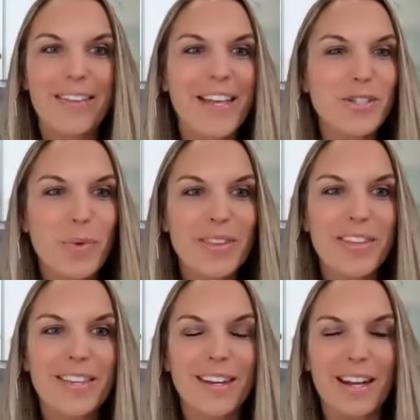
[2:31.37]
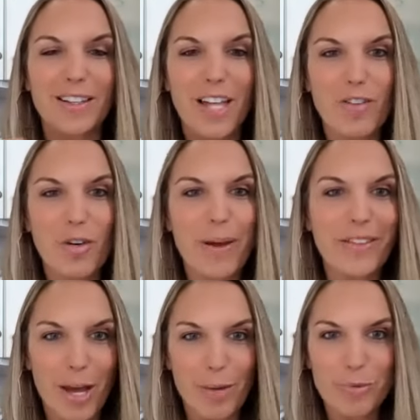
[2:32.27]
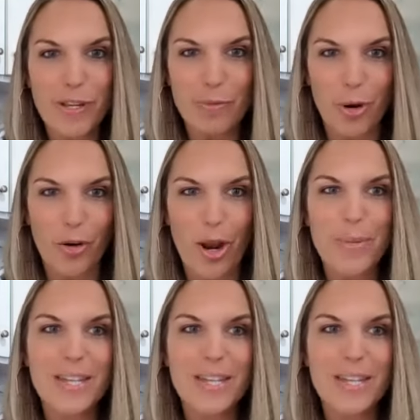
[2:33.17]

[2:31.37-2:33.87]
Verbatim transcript: That's one thing that I love about the Optavia program.